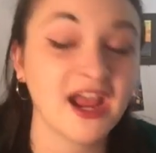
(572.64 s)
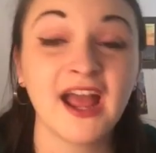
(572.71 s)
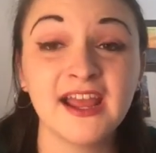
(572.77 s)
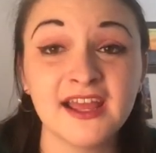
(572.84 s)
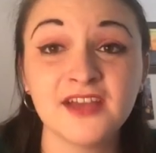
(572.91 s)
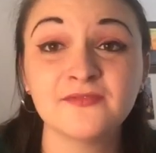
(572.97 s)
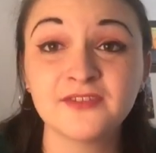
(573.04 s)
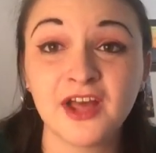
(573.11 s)

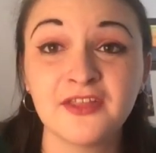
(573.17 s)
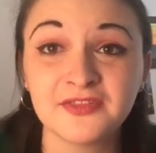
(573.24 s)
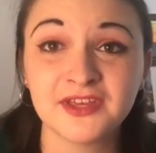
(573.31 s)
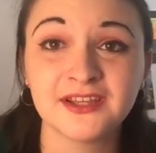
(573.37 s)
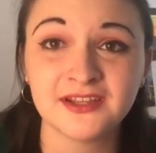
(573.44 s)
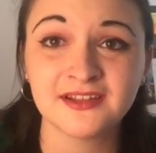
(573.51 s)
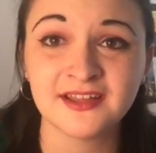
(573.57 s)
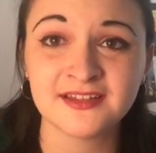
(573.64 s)
I have
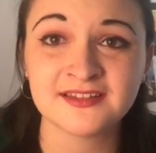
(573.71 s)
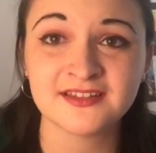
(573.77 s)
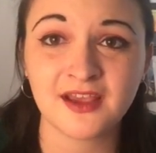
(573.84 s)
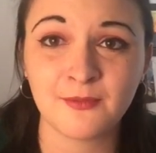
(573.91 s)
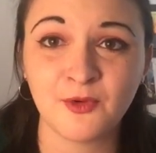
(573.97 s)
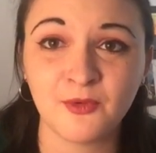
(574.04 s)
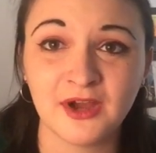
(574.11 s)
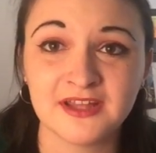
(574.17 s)
nothing against
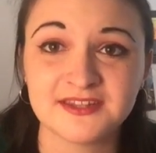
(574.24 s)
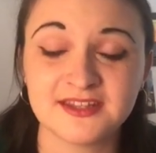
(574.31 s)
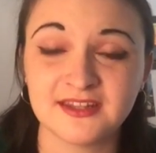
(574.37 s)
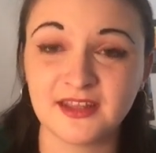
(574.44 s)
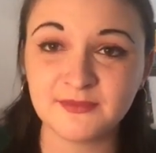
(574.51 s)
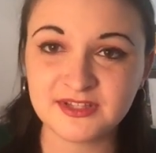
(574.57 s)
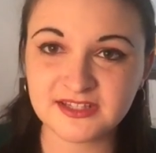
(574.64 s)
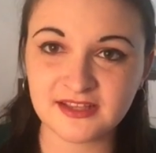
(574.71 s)
Emma
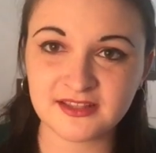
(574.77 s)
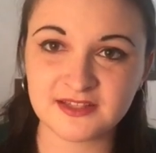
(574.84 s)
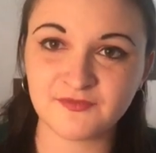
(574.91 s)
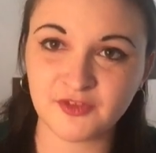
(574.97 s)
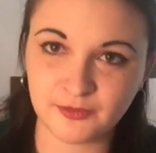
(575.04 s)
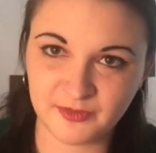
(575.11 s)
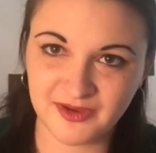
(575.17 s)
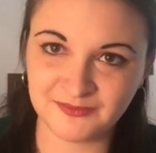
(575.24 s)
Watson. Let me say this
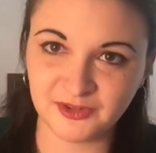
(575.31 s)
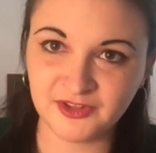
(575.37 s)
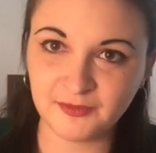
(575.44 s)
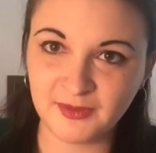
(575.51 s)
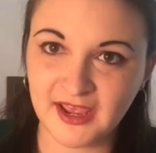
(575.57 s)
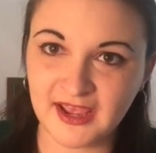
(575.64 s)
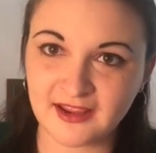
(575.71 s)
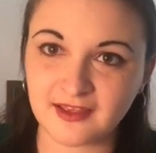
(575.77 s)
for the people in
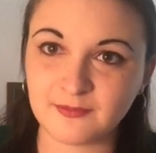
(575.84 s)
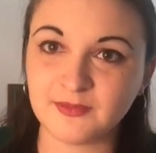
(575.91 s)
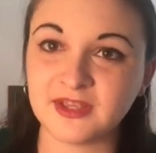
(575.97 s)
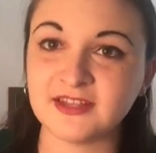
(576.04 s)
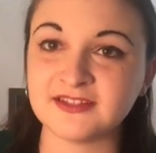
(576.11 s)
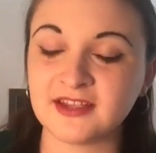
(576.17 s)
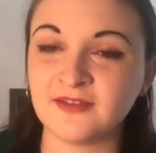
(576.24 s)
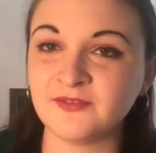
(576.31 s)
the back,
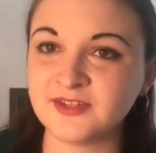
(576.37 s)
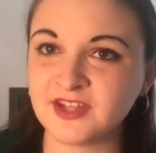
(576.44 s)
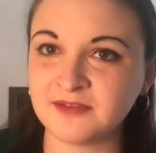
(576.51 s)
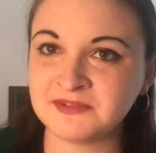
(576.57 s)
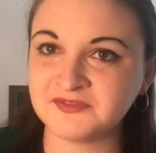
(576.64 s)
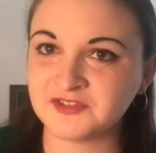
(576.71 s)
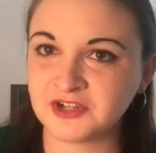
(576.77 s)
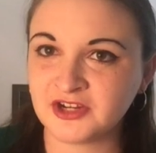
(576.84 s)
because every
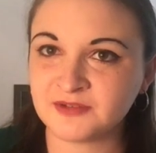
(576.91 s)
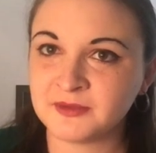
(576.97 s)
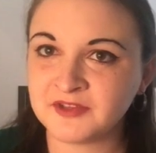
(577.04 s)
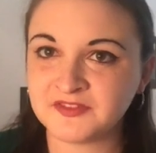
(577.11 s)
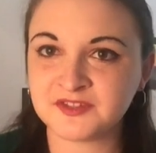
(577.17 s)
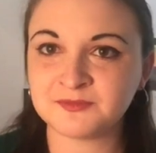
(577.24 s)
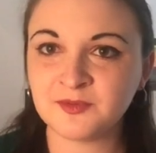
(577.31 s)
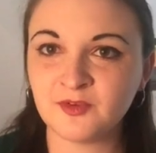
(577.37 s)
time I've talked
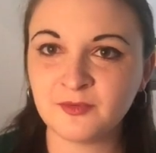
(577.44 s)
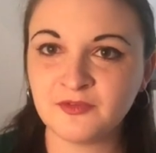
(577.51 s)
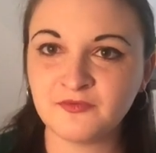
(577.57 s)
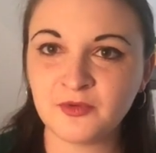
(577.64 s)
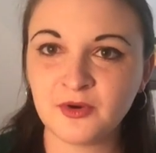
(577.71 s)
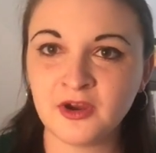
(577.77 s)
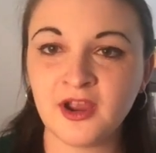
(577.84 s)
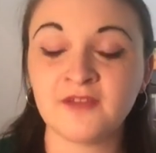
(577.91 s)
about this movie
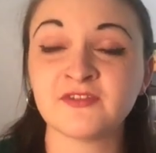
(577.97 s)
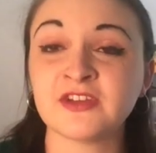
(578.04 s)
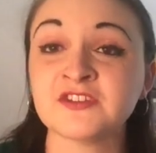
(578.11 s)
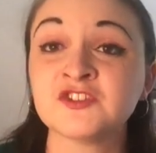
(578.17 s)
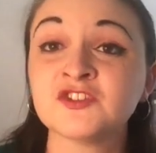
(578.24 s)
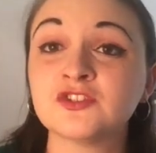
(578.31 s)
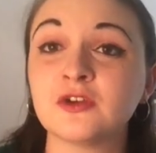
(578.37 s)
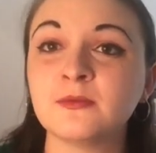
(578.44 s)
before, I've
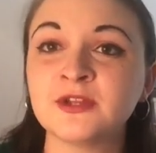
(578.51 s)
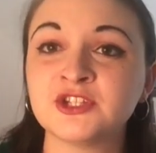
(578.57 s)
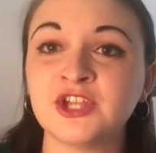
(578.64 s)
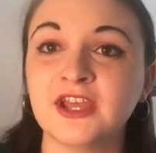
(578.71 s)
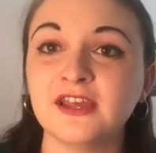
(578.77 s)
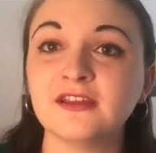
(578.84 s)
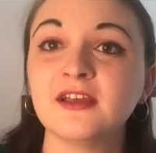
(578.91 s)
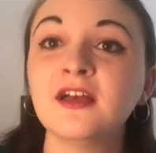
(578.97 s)
gotten so much
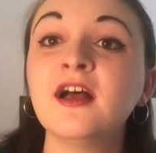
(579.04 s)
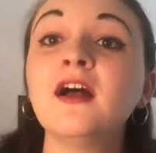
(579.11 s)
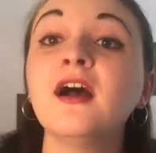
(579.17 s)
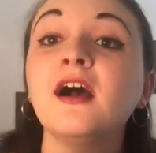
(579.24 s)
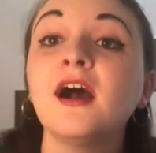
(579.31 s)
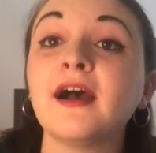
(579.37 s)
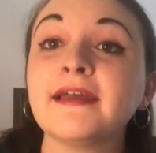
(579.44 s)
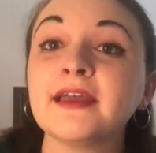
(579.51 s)
hate.
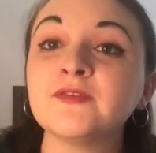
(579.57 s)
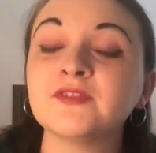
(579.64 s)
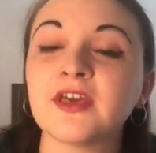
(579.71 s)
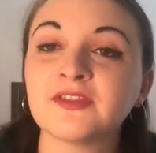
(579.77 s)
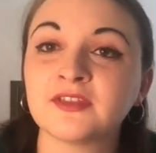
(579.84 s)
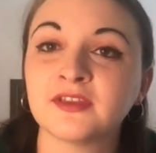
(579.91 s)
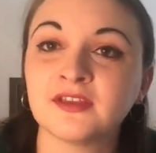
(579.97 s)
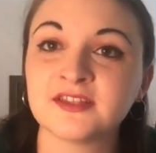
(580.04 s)
I have
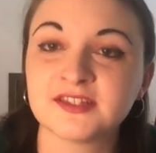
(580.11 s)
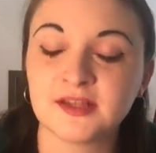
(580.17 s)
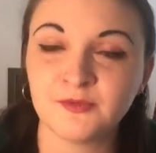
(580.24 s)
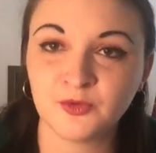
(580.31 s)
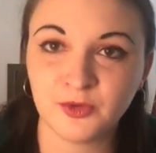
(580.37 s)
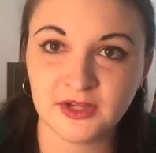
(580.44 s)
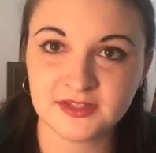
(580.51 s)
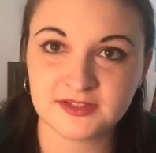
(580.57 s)
nothing against
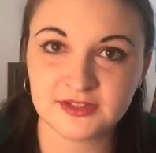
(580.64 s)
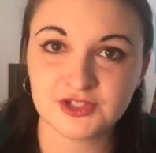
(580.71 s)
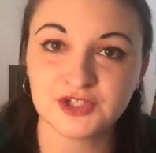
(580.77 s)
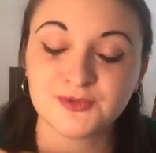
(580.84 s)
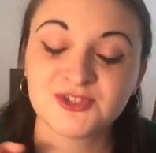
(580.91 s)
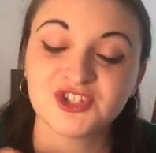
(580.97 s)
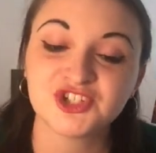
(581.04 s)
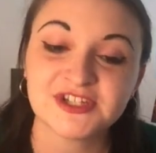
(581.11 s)
Emma Watson.
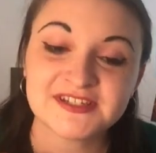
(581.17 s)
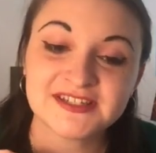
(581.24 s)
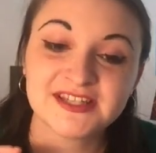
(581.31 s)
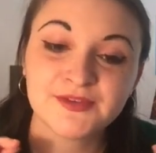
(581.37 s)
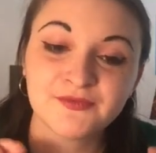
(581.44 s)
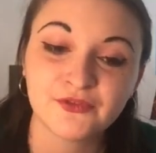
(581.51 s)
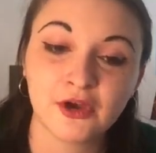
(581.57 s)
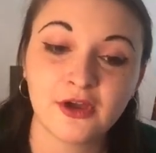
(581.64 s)
She was just
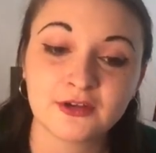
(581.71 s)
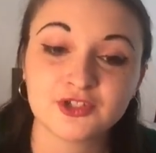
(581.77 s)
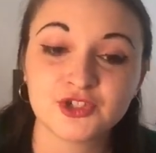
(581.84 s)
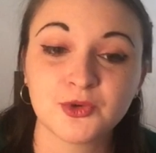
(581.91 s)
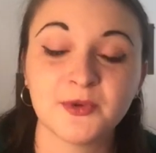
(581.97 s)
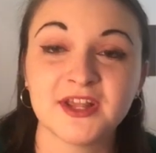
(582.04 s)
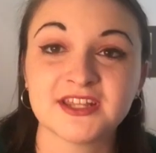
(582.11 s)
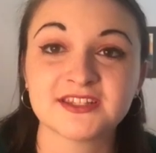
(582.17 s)
the wrong
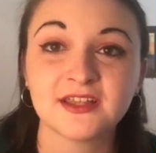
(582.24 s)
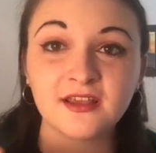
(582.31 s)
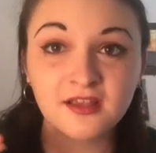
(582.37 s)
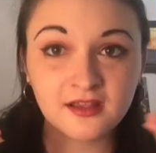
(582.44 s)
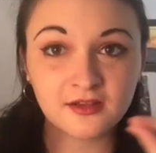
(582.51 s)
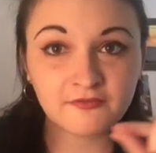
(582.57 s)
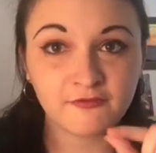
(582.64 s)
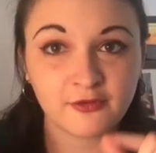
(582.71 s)
choice
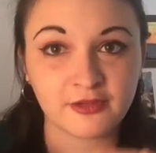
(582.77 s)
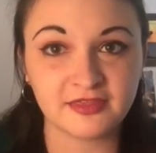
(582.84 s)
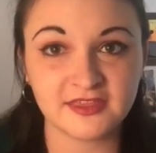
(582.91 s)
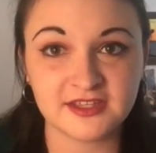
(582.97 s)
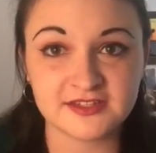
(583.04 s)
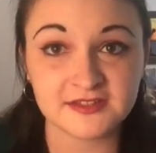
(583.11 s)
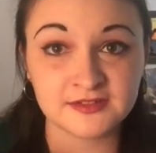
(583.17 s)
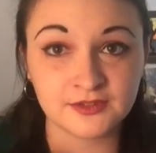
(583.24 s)
for
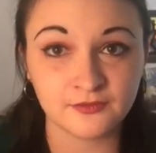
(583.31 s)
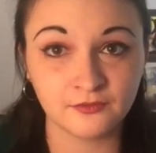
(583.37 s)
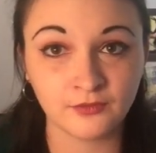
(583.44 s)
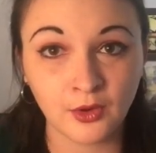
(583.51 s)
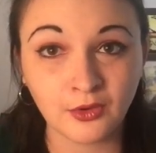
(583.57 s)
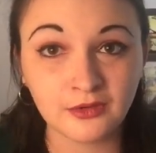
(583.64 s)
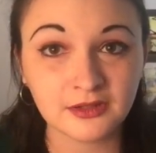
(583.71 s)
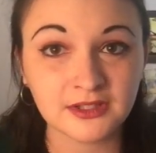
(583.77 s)
this
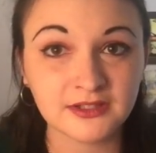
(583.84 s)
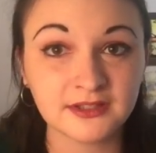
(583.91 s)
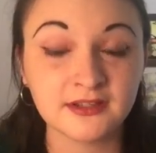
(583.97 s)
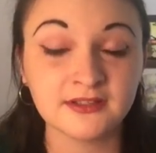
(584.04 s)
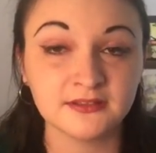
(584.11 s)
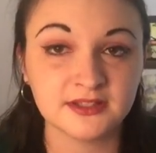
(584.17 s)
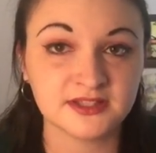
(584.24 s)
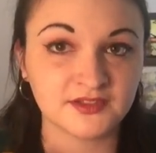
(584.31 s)
role
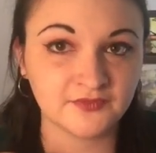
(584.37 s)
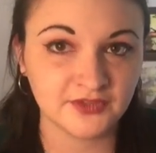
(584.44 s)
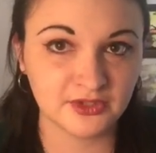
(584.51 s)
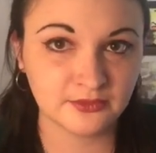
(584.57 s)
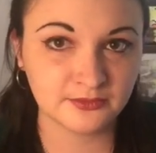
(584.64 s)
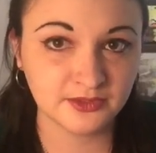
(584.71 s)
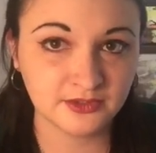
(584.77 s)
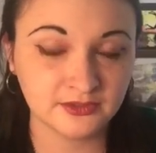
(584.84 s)
in this
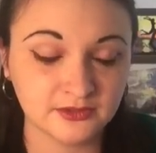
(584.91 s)
film.